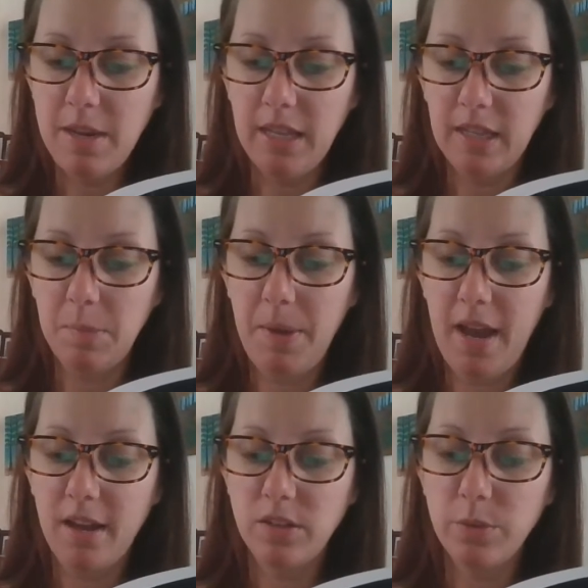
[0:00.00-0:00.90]
that the
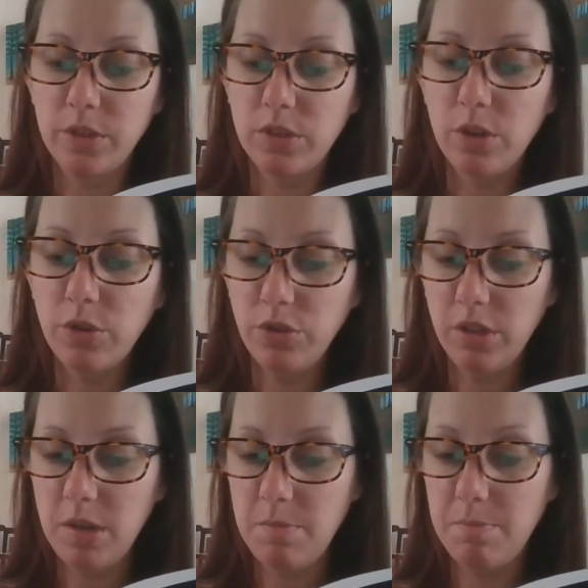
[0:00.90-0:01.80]
past was
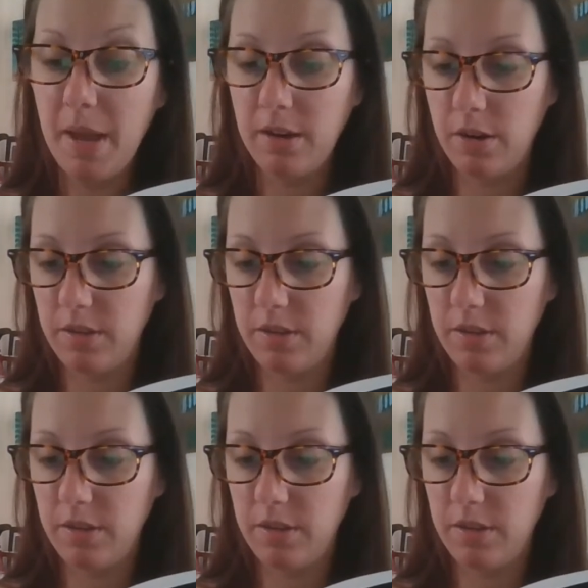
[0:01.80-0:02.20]
socially better